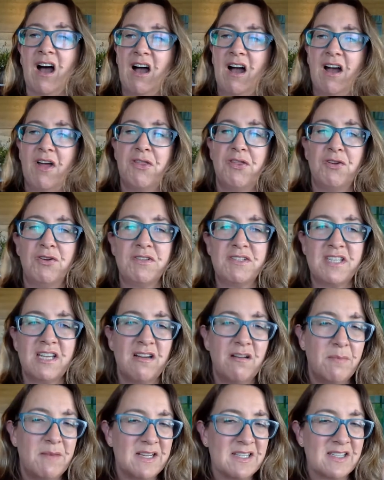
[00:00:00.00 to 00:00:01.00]
I thought Terra
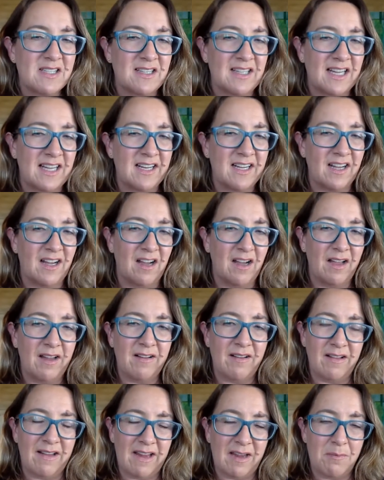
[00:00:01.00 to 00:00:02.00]
Macerata,
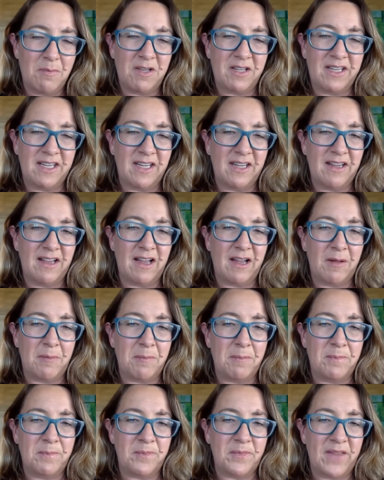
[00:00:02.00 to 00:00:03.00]
Emily,
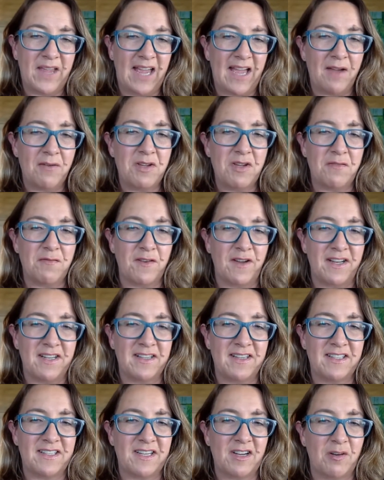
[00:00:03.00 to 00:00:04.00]
how are you
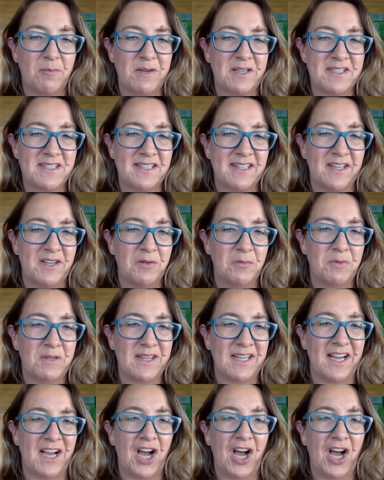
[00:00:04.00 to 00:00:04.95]
finding the Terra Macerata with it?